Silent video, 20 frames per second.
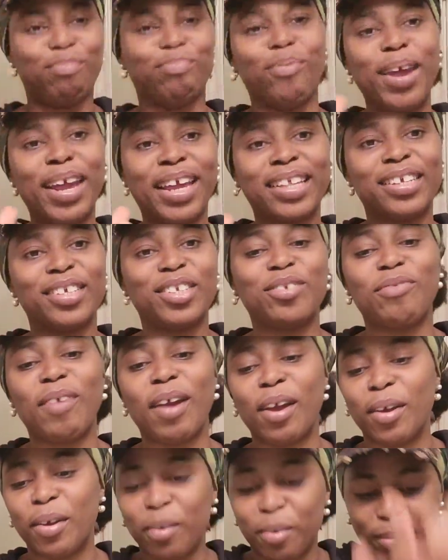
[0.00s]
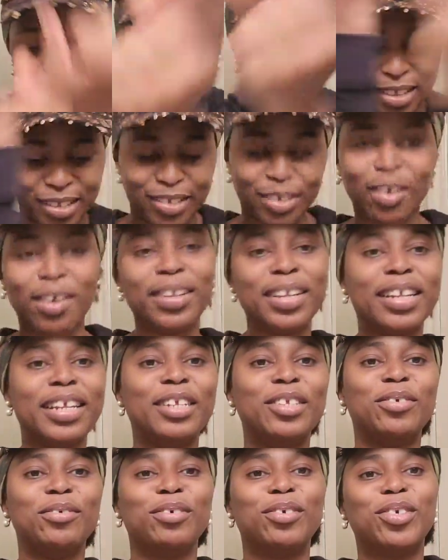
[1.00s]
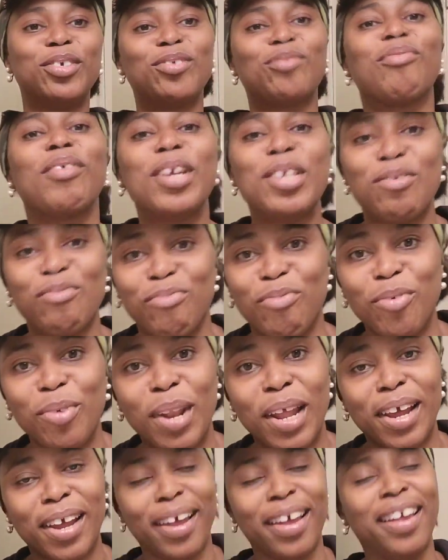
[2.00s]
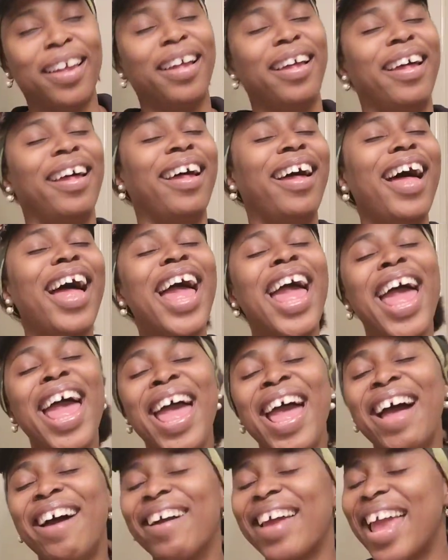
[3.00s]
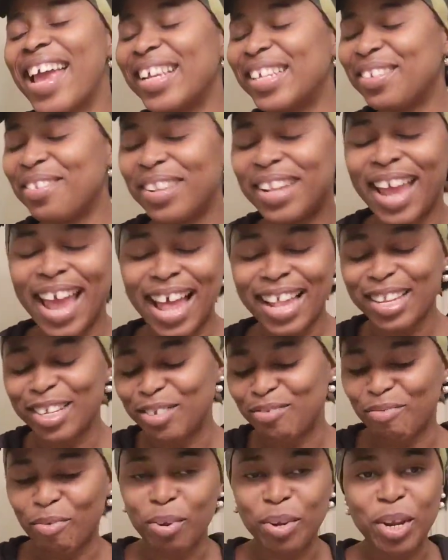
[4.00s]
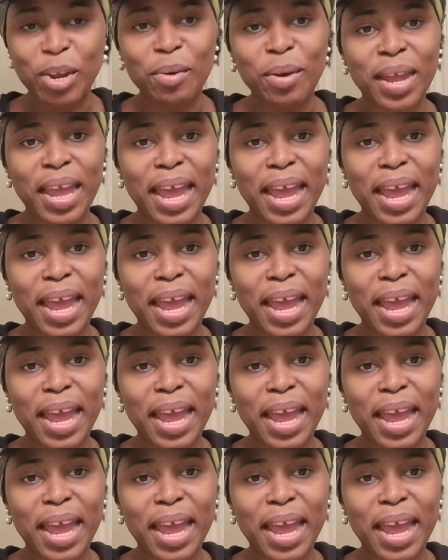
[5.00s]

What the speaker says: break this triangle and turn it into a straight ruler. Okay, so they had this rodeo